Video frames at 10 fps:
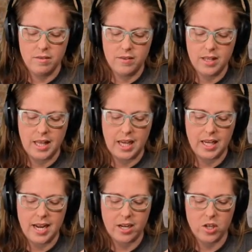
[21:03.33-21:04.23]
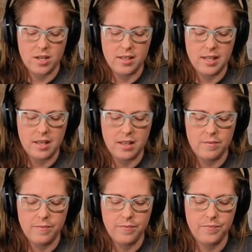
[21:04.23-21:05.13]
that connection is solid.
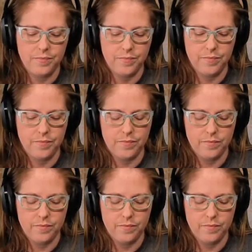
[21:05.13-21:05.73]
I